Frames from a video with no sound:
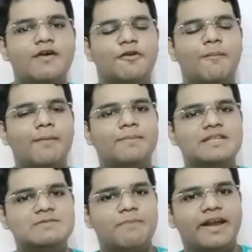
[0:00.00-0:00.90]
from a
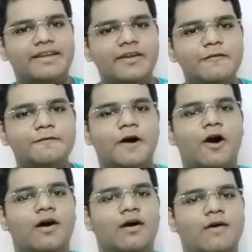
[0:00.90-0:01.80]
perspective
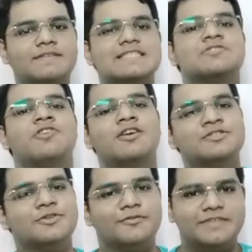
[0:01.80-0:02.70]
uh, of the
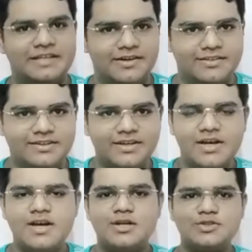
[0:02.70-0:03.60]
structure of the earth.
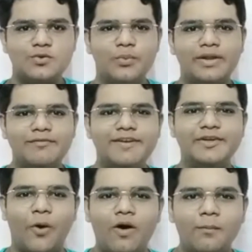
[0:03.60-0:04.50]
So when
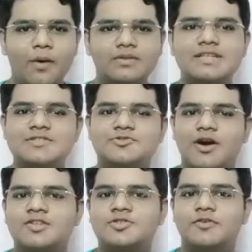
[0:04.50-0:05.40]
we talk about the
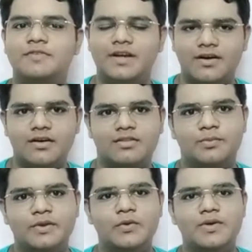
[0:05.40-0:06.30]
structure of the
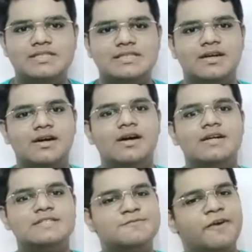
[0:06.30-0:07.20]
earth, we know it's a
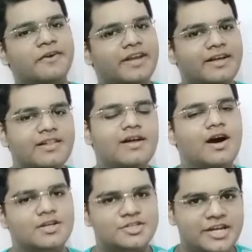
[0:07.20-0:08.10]
spherical
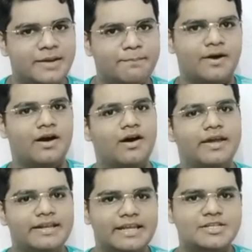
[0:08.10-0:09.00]
uh, shape uh,
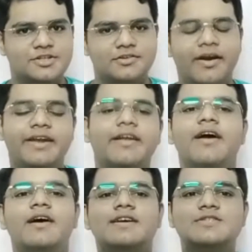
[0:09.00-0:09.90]
in nature, right?
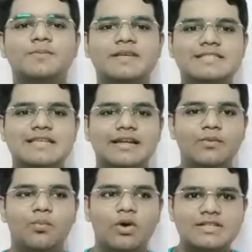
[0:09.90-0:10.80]
So
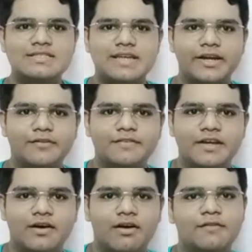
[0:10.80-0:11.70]
basically one side of
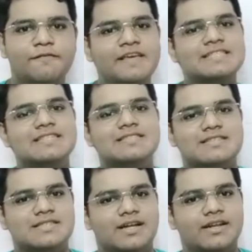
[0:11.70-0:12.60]
the earth faces
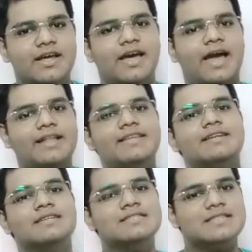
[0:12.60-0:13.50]
the sun and the
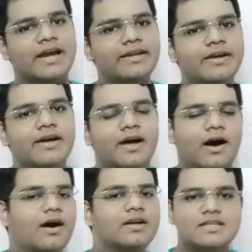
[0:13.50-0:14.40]
other side
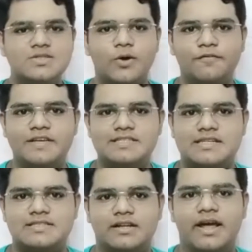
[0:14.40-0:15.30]
uh, does not face
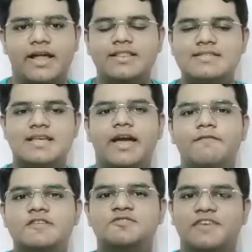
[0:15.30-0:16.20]
the sun. And the
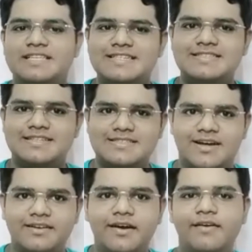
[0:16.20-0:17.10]
side which faces the
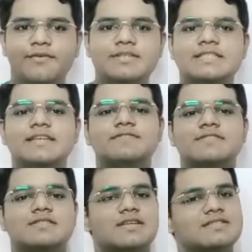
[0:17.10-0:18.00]
sun
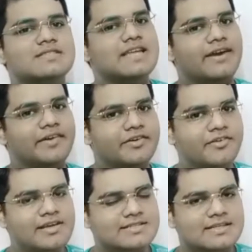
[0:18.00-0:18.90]
receives the sun's direct
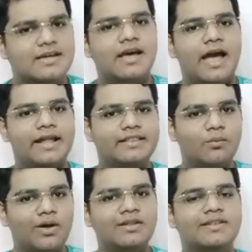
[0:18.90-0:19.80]
rays. And
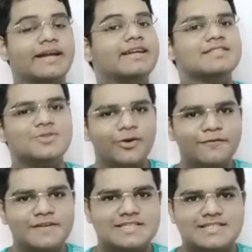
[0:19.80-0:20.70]
the one that does
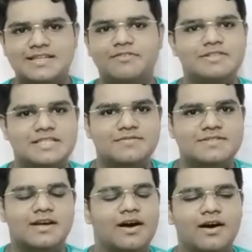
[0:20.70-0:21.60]
not face the sun
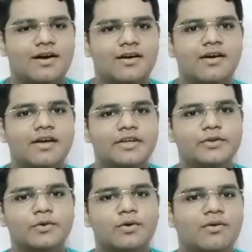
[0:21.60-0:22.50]
receives, uh,
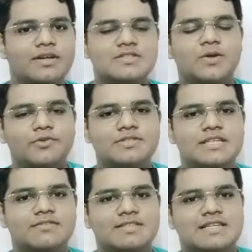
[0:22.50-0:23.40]
you know, does not
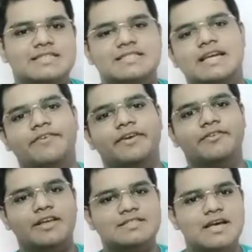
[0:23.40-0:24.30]
receive the sun's
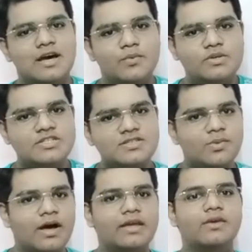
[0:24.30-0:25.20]
direct rays which
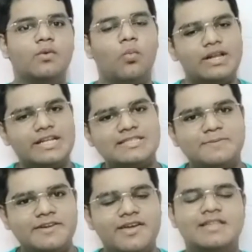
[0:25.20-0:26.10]
is why one
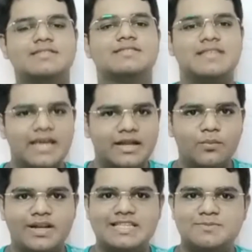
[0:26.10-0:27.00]
experiences day
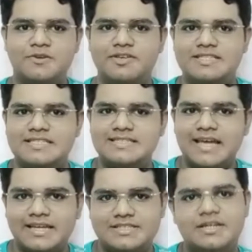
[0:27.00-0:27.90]
and one experiences
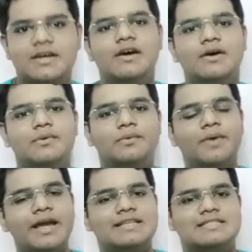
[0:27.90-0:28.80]
night.
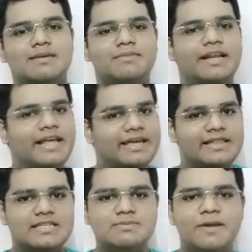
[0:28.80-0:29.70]
Right, something like
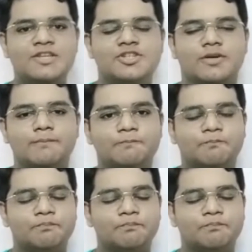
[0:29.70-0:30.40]
in this picture.